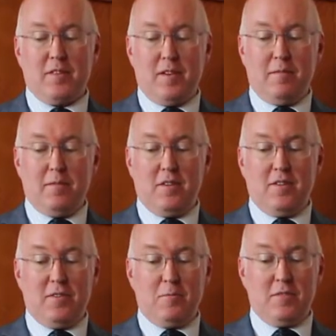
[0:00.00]
of the
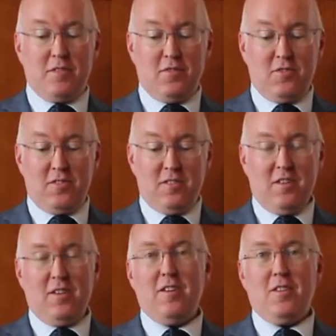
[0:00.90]
tier procedure,
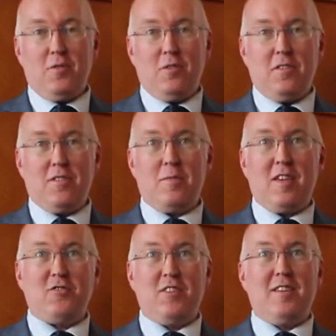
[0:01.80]
30th
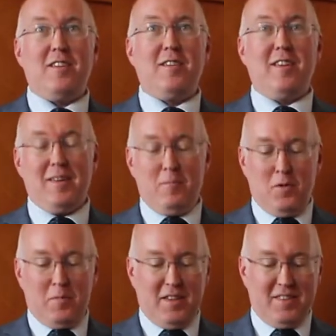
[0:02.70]
session in
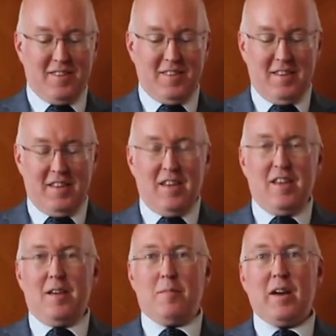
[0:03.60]
Budapest.
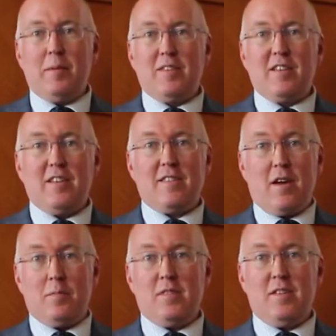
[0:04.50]
My name is Lance
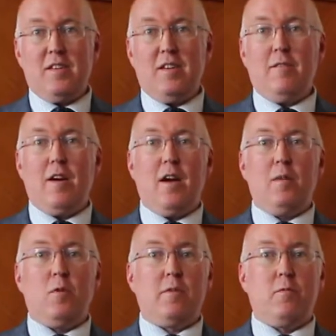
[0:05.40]
Thompson. I
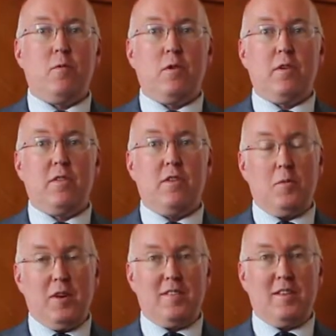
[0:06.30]
work for the
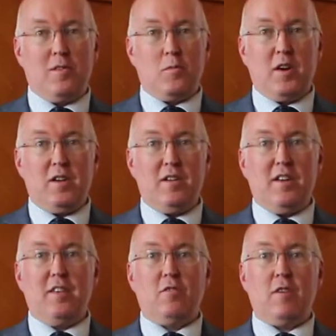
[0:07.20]
UNEC as well
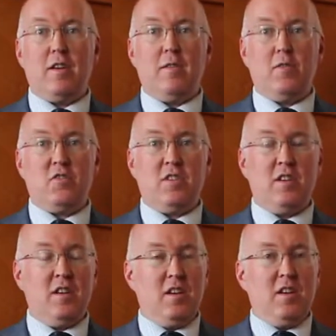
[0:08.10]
in the trade division.
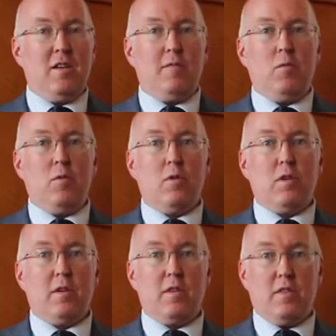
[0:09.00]

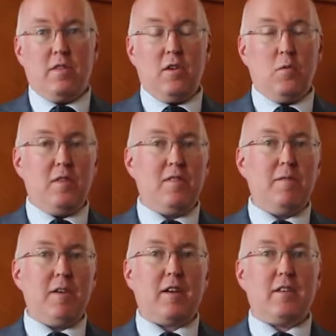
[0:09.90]
For the UN
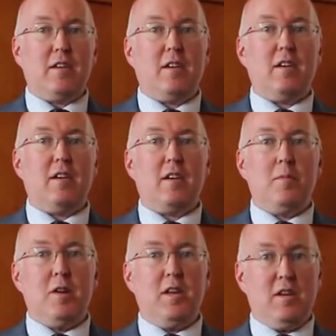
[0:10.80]
CEFACT
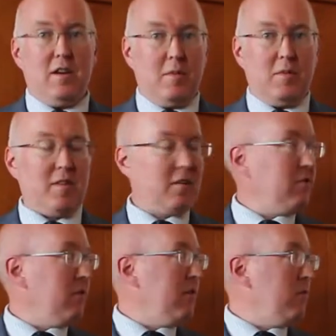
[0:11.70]
committee, I'm the
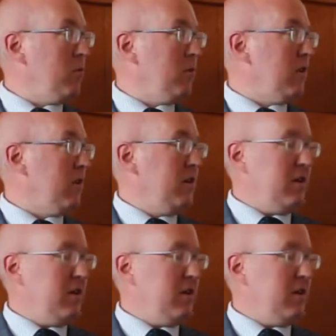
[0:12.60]
secretary for